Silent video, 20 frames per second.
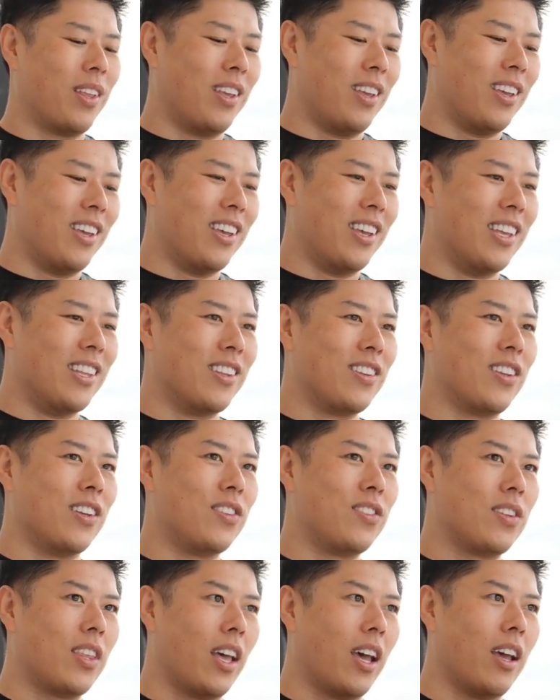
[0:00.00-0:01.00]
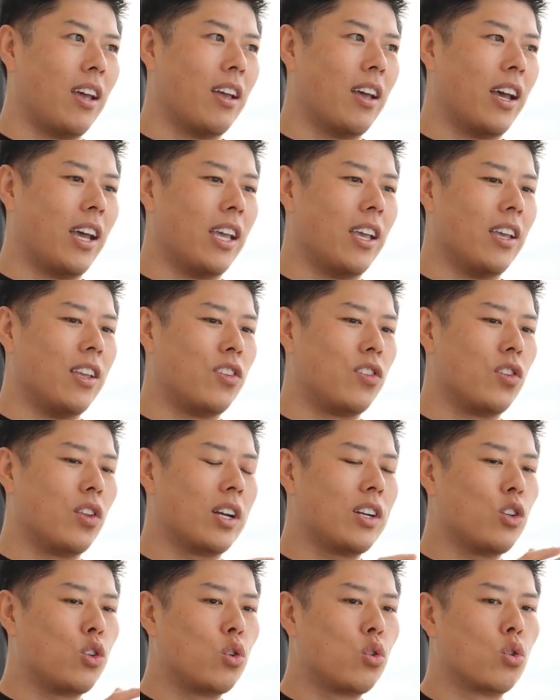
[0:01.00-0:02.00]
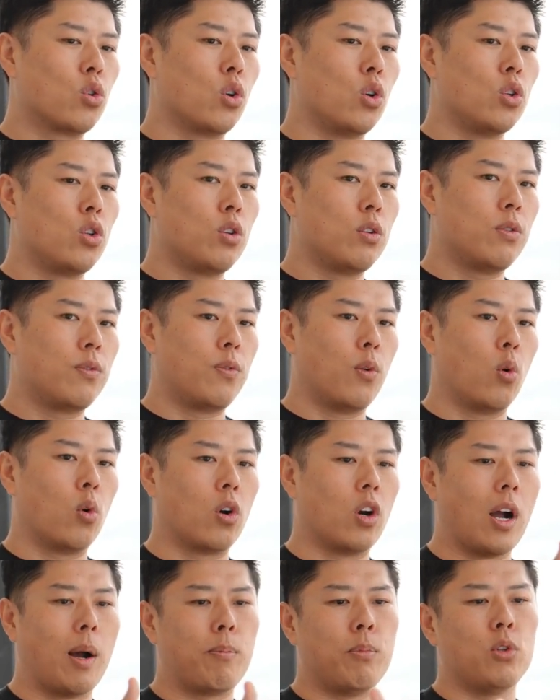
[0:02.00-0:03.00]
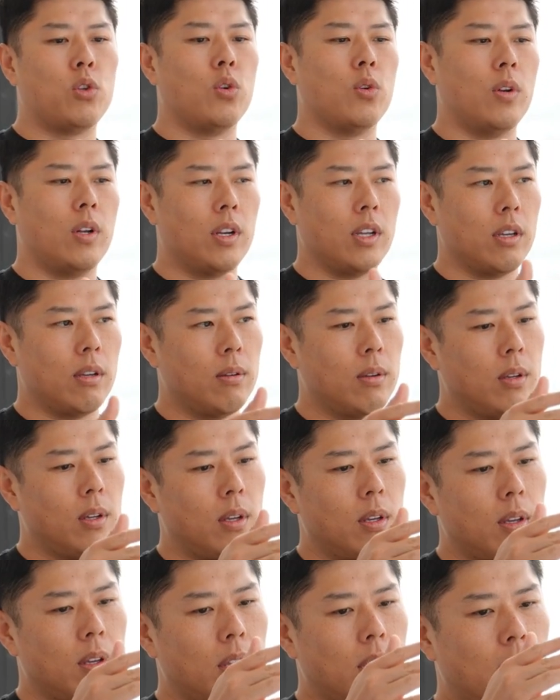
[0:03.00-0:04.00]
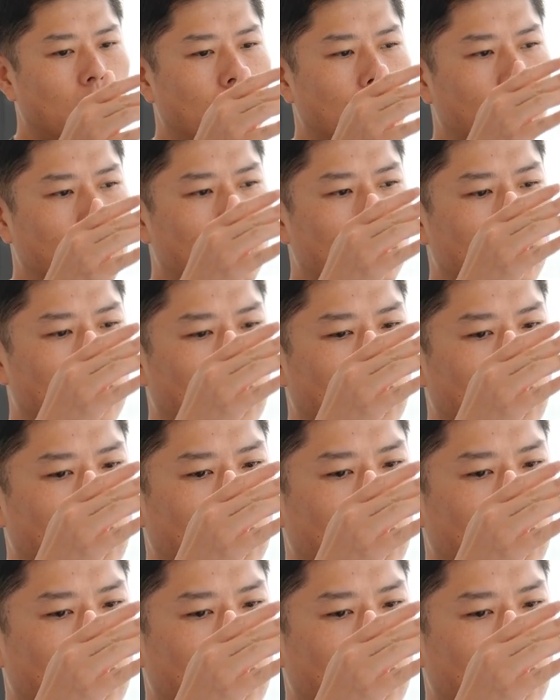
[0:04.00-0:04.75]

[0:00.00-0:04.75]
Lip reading: In the sense that it's not a search for opportunity. It's